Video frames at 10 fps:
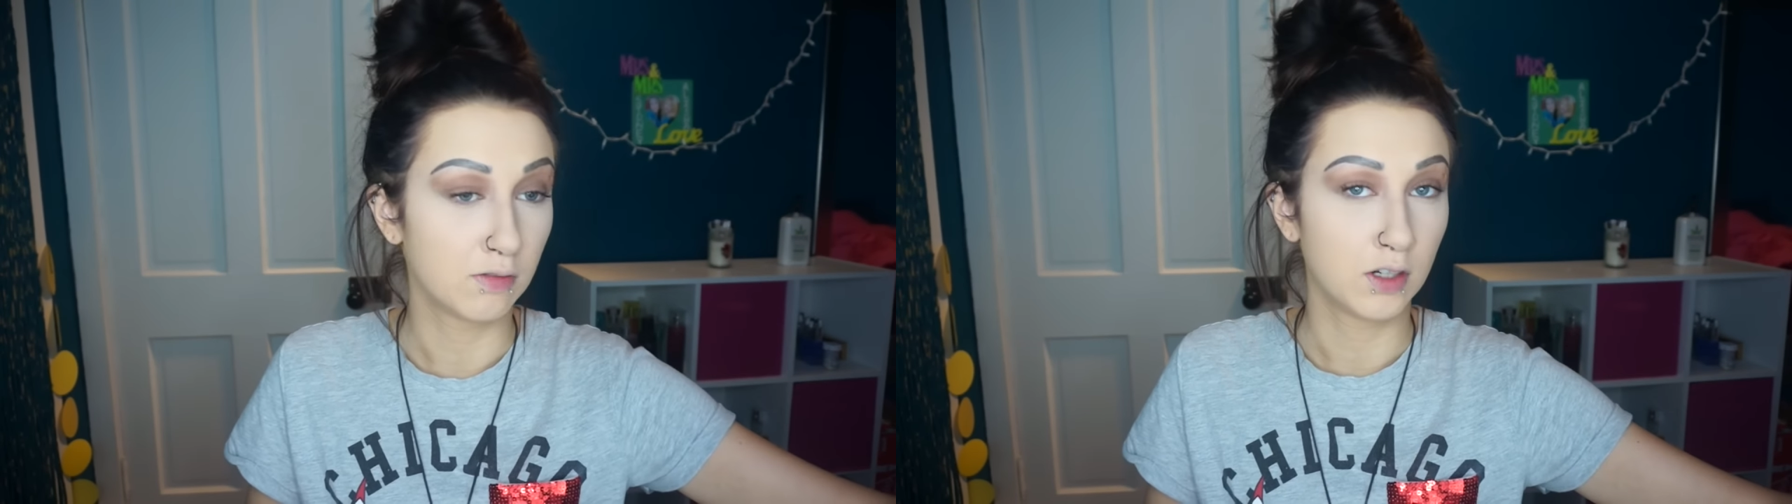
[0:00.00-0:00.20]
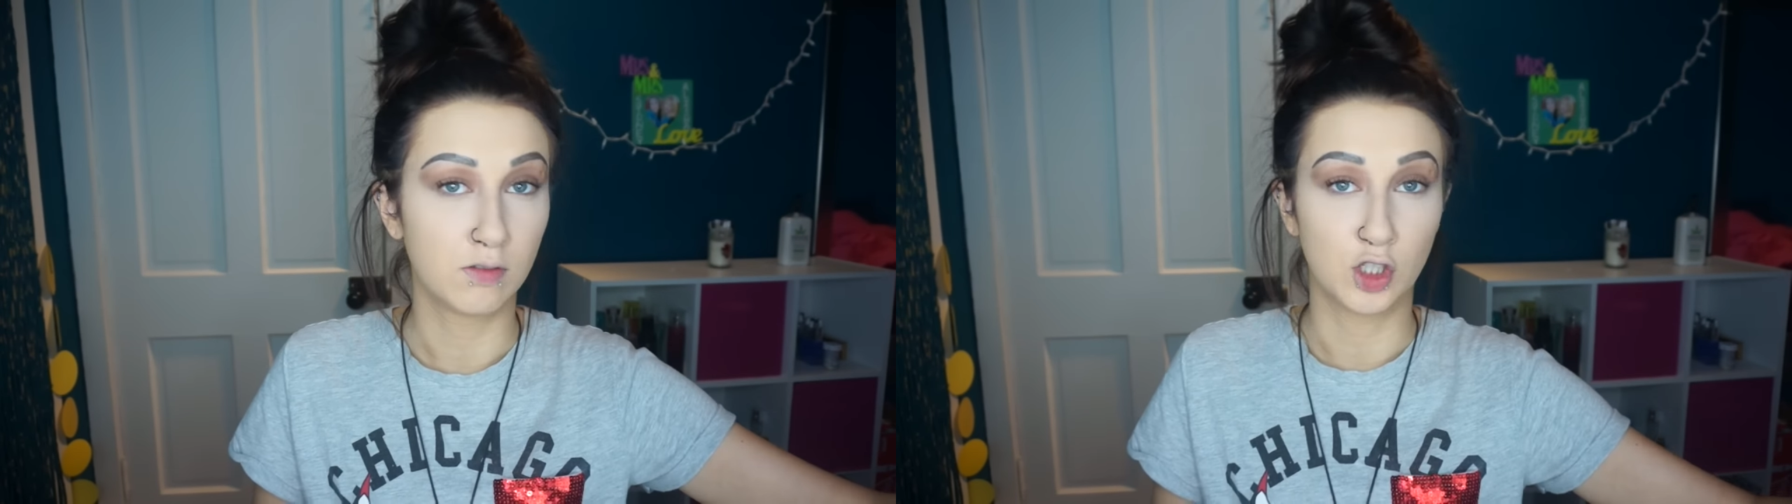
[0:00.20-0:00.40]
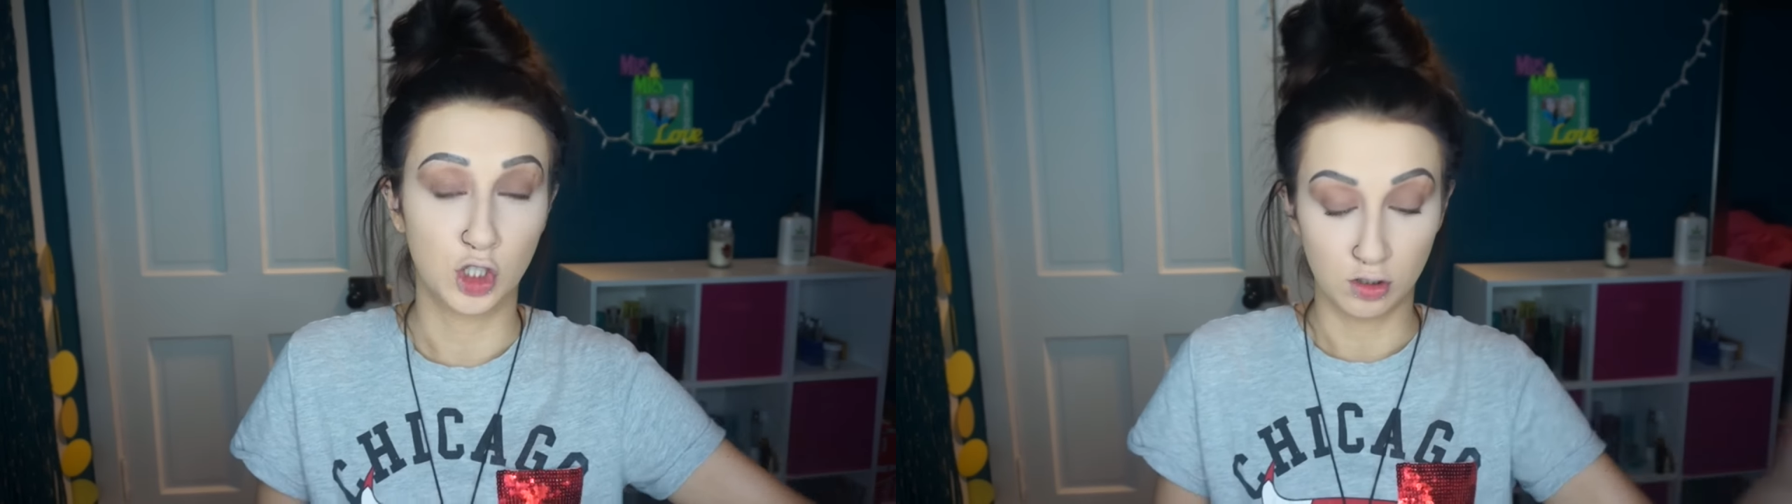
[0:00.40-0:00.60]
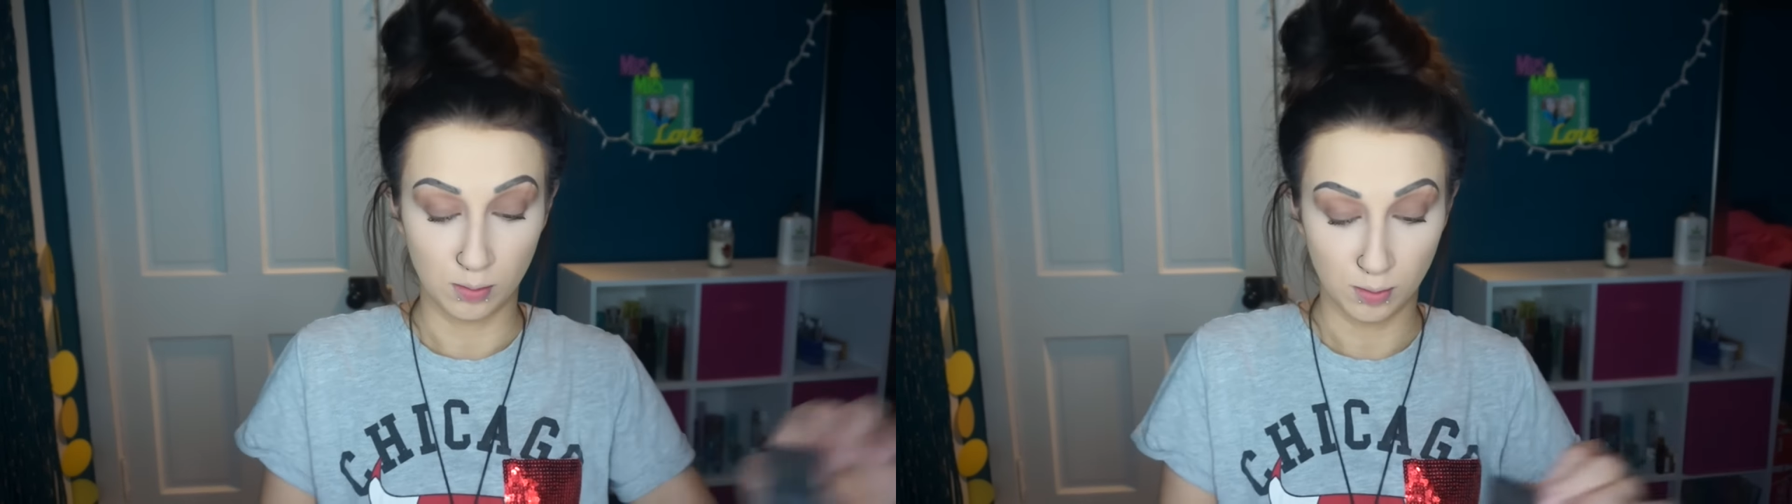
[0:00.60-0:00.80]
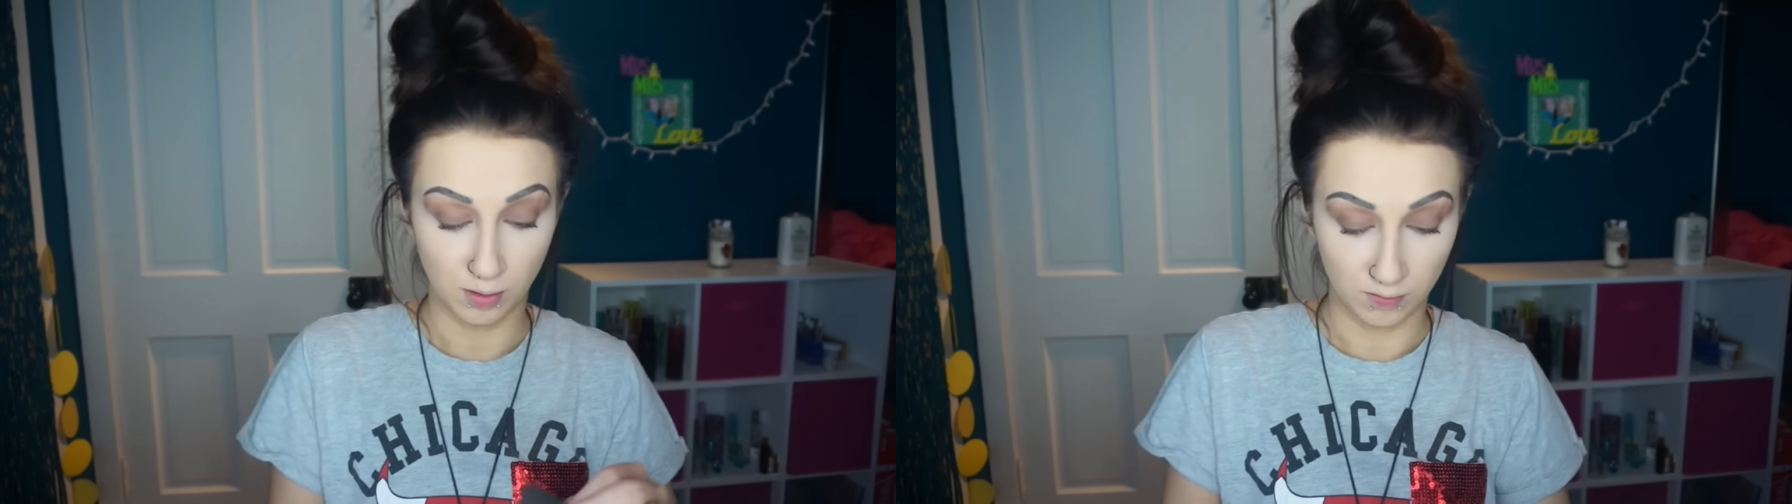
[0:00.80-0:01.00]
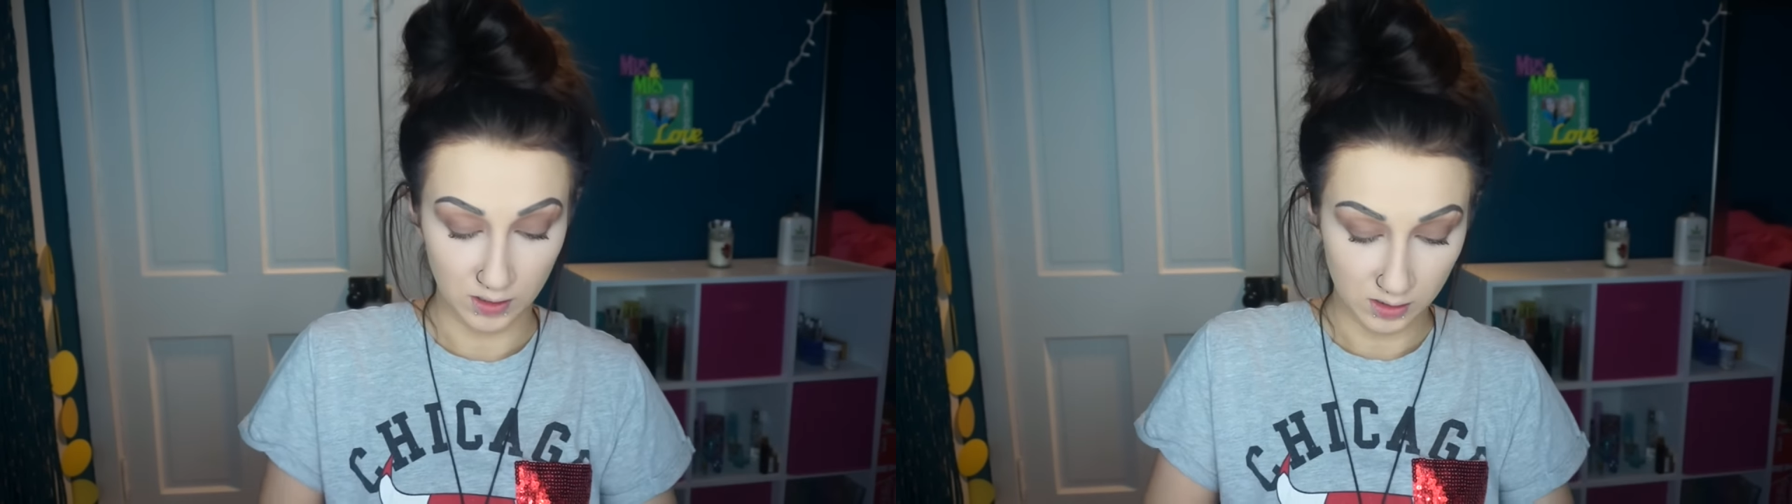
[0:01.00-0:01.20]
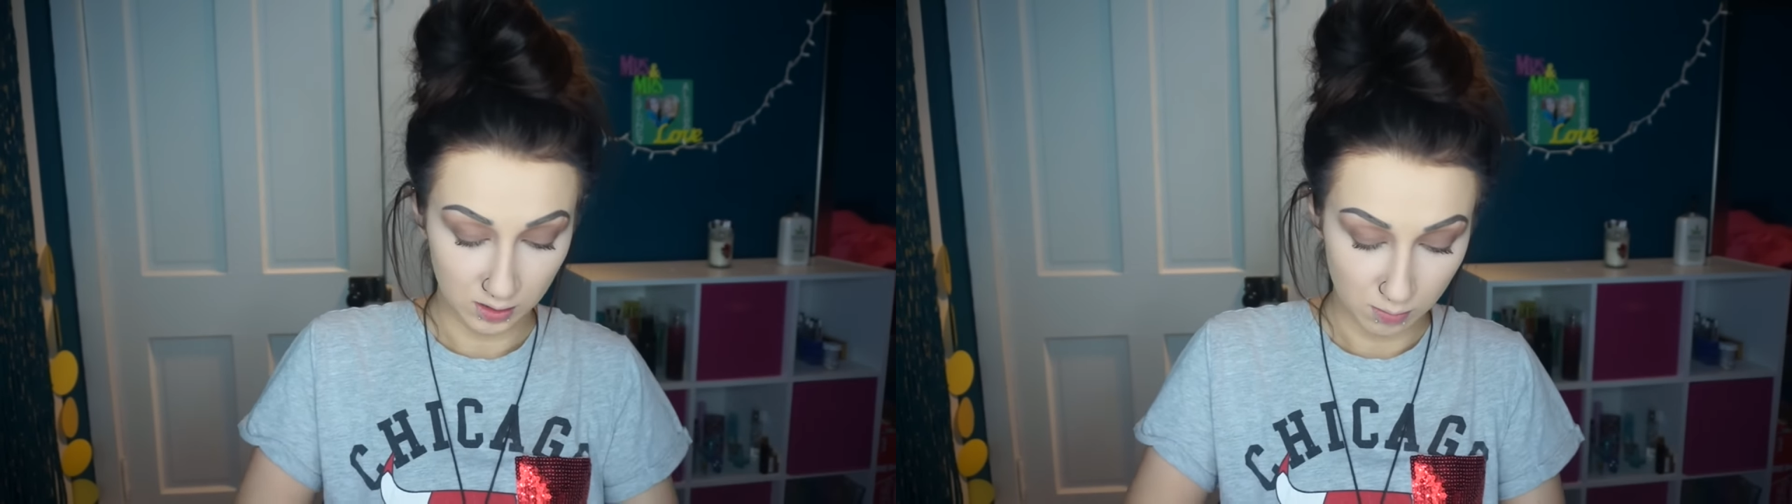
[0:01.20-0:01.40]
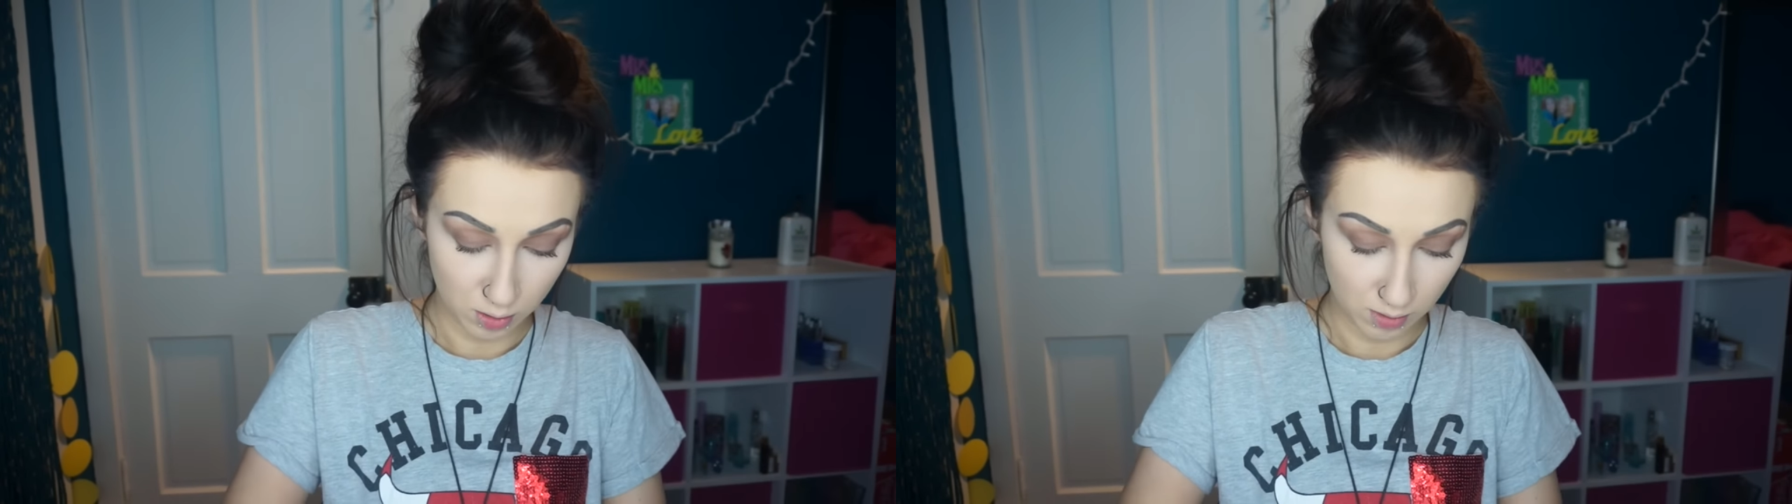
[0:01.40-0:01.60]
if it even shows up on my face
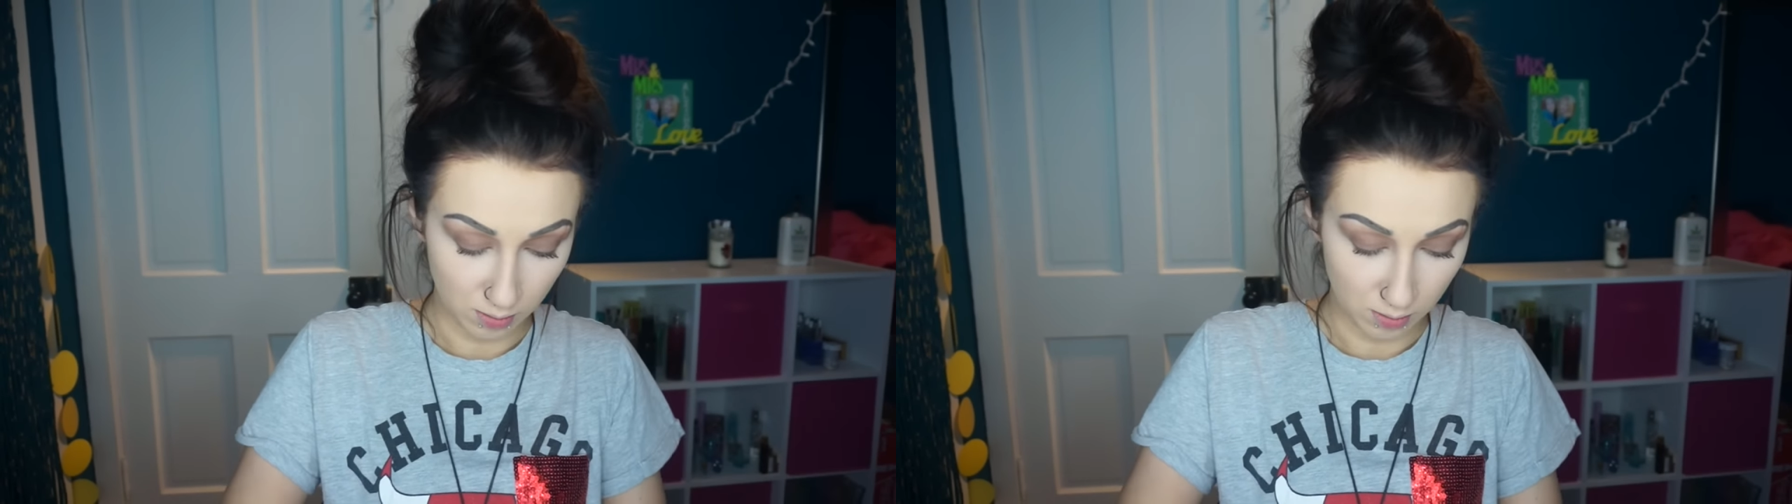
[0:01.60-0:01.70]
at the moment.